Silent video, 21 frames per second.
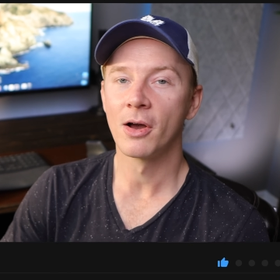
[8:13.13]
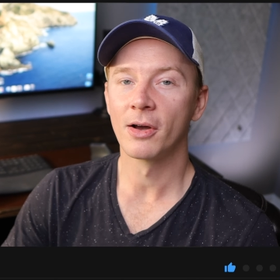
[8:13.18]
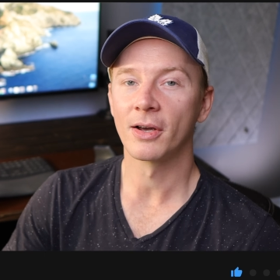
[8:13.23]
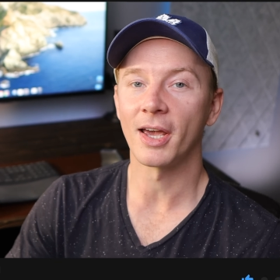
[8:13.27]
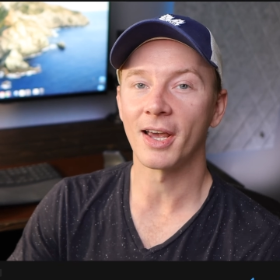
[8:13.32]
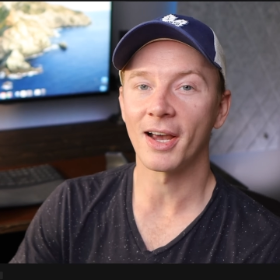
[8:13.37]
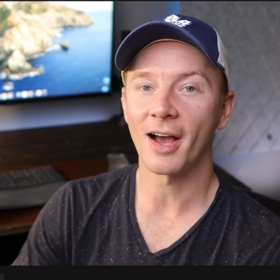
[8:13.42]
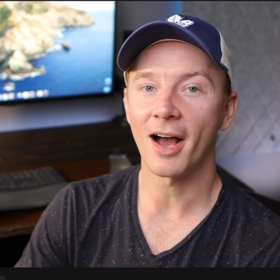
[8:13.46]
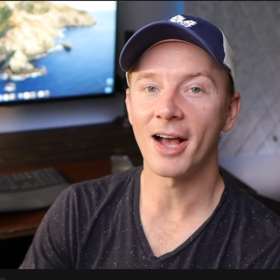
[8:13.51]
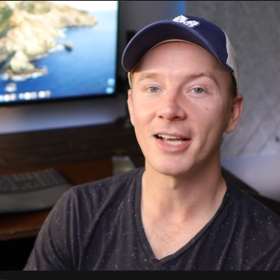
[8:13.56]

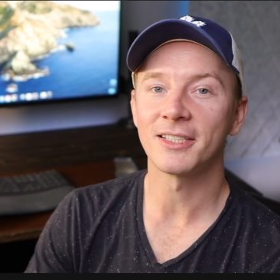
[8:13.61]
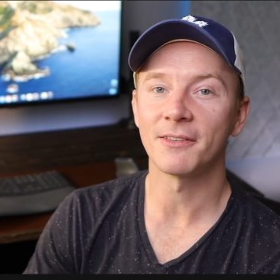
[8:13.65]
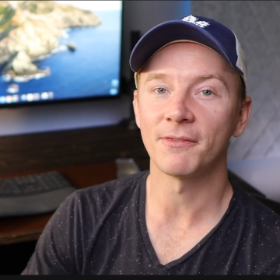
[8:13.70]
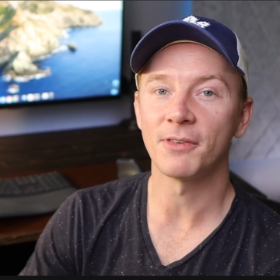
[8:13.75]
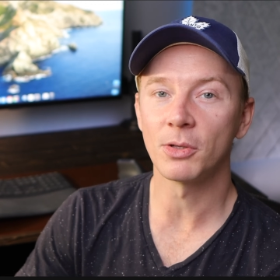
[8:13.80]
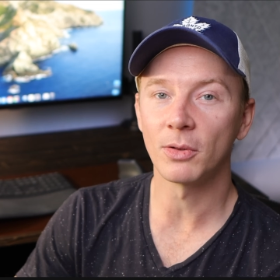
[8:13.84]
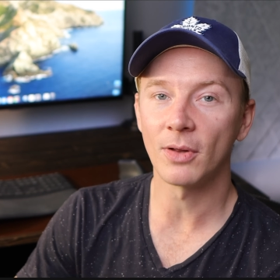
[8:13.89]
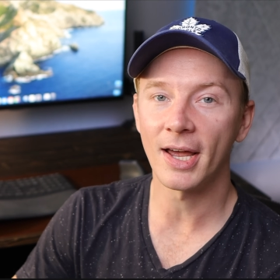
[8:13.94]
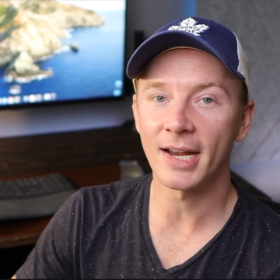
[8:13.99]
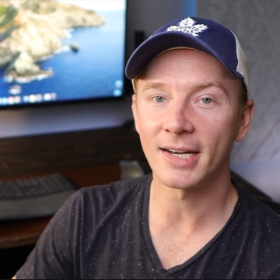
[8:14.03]
Okay guys, if
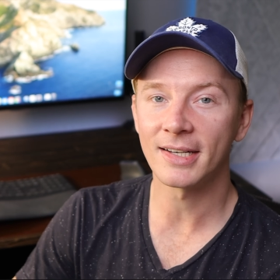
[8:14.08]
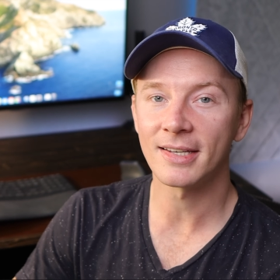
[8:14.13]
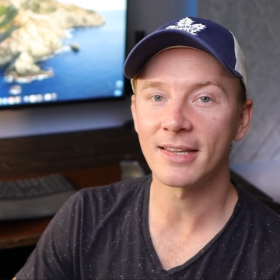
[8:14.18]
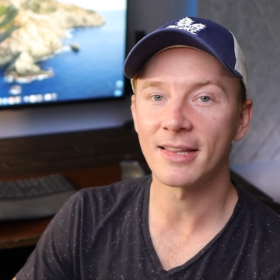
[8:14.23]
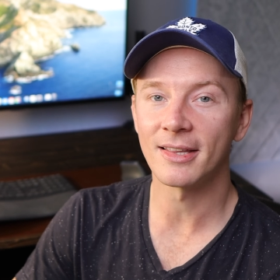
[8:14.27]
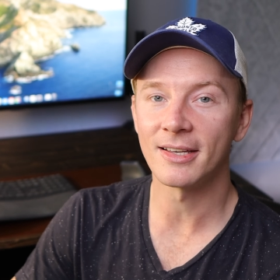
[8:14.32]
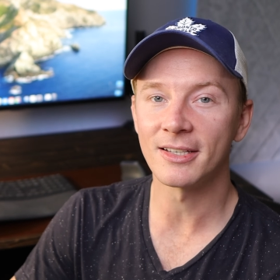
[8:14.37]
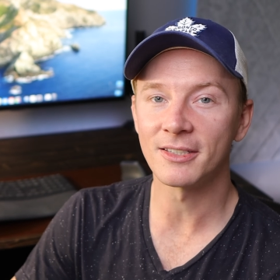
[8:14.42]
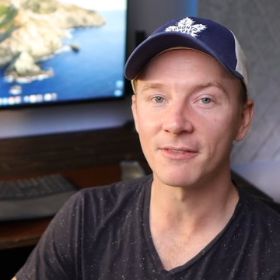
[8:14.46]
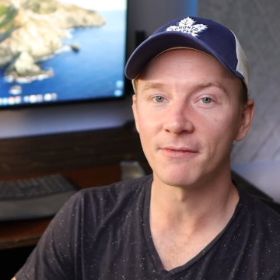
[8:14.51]
you liked
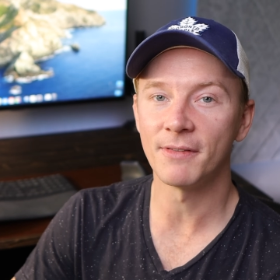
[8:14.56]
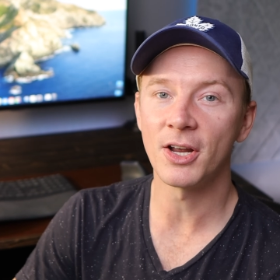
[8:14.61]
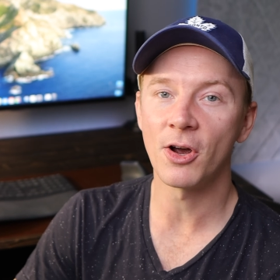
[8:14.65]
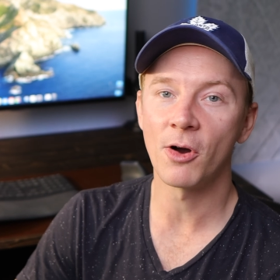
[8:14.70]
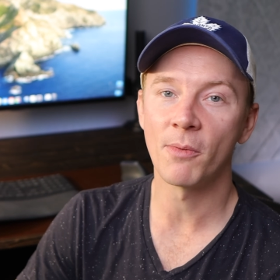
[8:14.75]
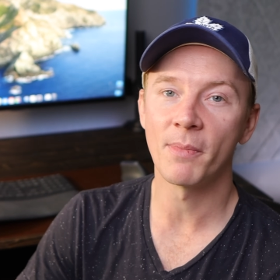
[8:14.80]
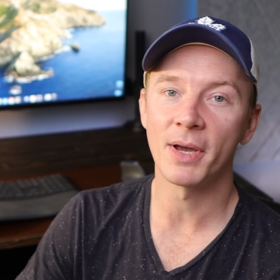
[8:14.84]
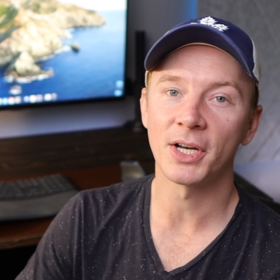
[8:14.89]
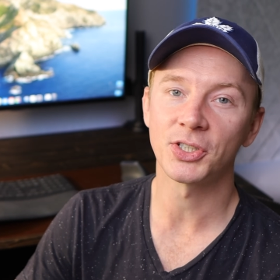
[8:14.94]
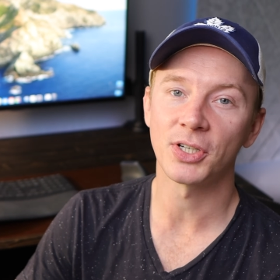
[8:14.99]
this
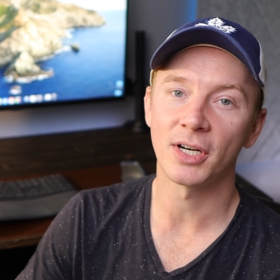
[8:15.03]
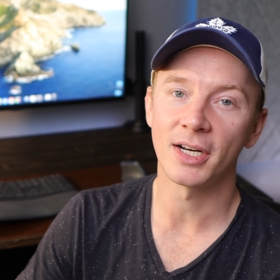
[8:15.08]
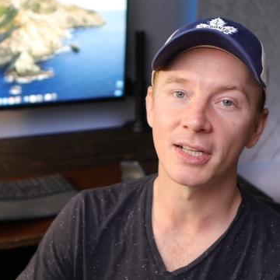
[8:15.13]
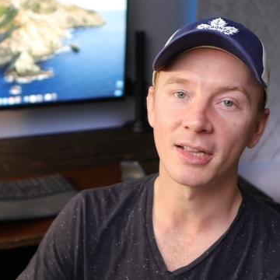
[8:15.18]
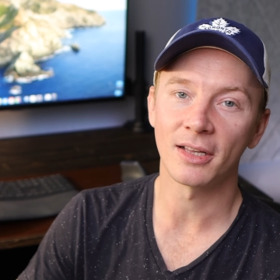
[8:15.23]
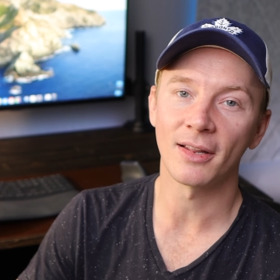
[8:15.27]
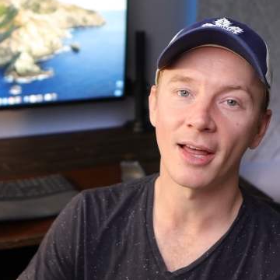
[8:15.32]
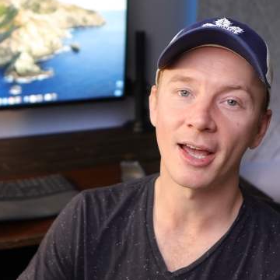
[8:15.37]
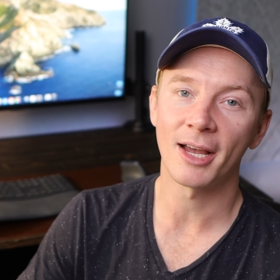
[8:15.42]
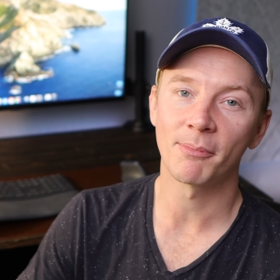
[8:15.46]
video, make sure you hit
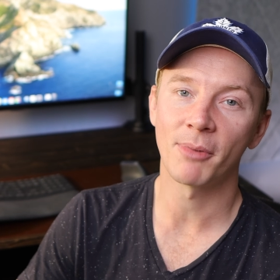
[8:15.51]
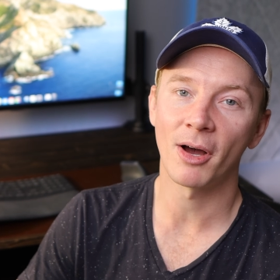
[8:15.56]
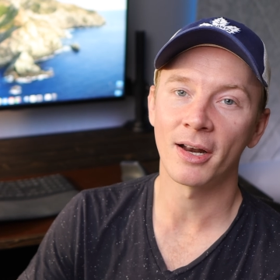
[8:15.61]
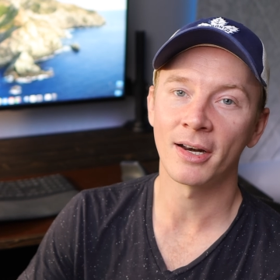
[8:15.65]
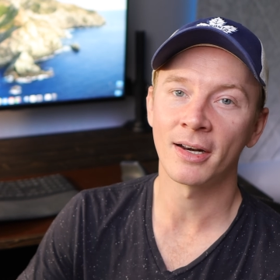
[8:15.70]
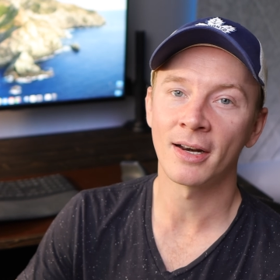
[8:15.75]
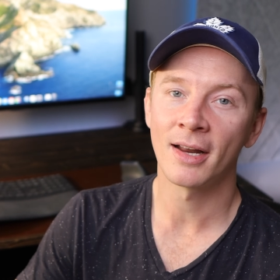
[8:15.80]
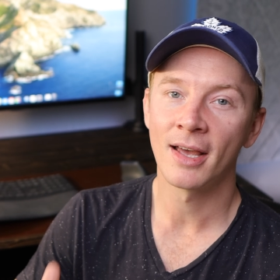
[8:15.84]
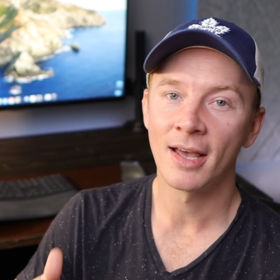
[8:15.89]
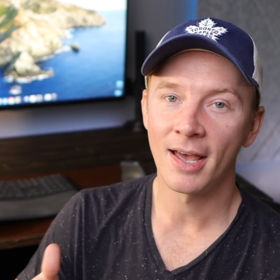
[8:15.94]
the like
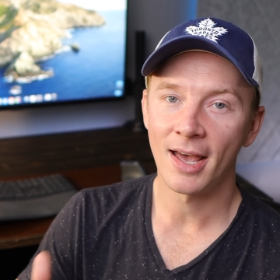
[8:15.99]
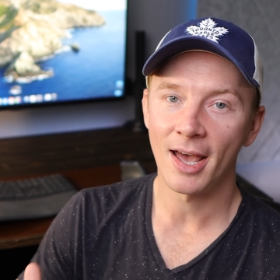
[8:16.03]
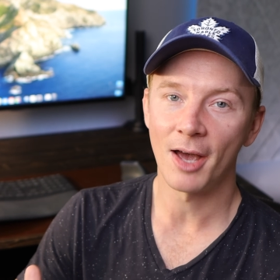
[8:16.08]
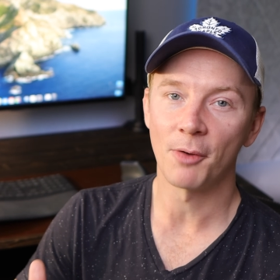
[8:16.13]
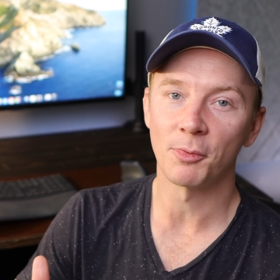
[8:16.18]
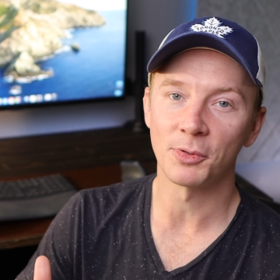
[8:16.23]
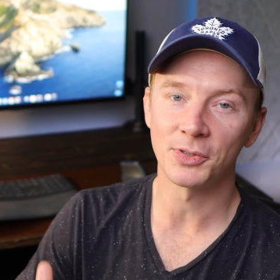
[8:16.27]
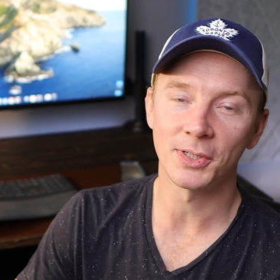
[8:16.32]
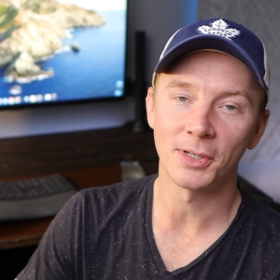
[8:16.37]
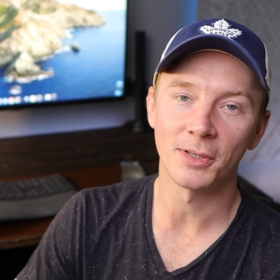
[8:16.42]
button, and
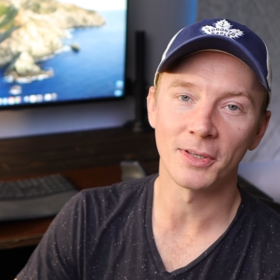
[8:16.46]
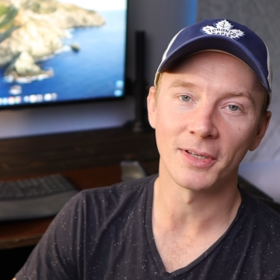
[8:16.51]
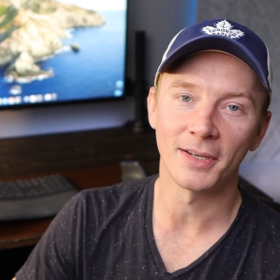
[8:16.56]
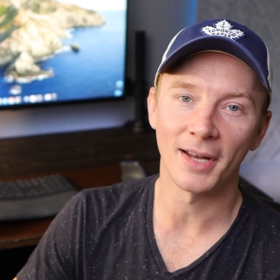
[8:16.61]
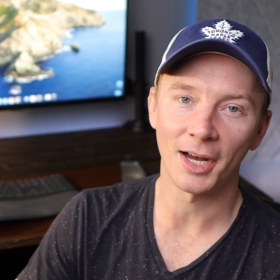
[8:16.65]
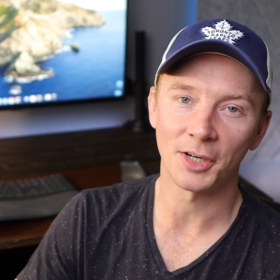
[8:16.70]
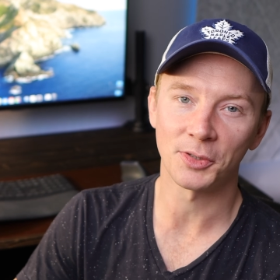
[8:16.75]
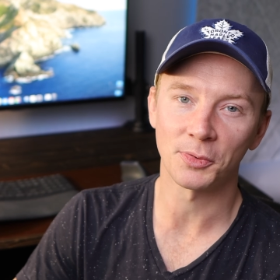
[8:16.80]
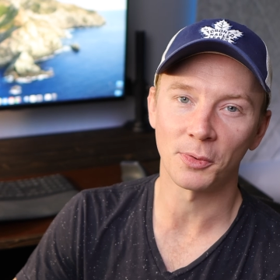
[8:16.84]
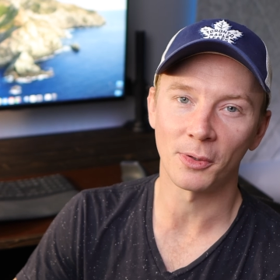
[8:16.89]
we'll see you in the
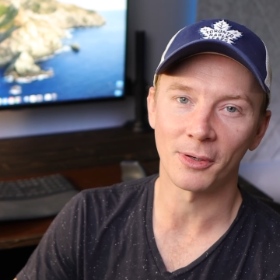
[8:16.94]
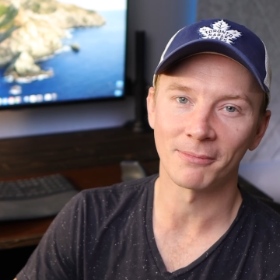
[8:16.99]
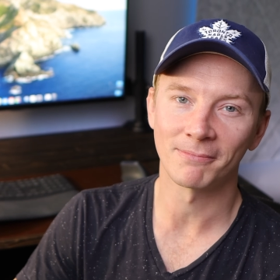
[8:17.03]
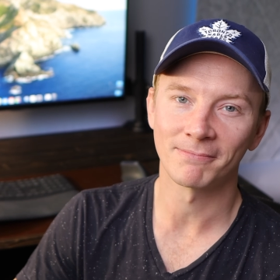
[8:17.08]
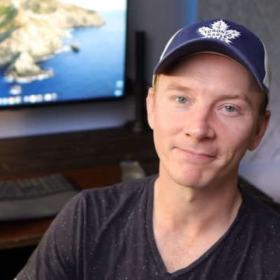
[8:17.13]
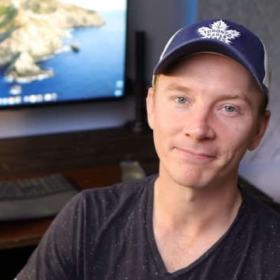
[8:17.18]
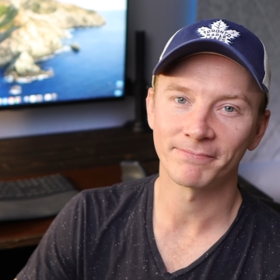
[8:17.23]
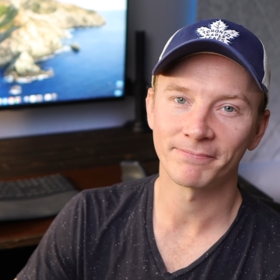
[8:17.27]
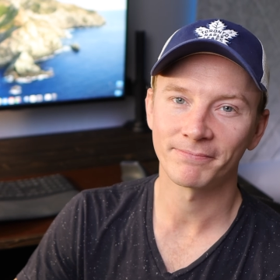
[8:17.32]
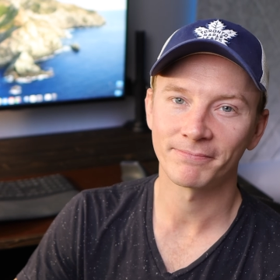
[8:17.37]
next
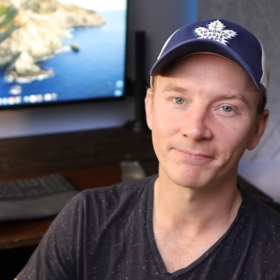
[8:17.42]
one.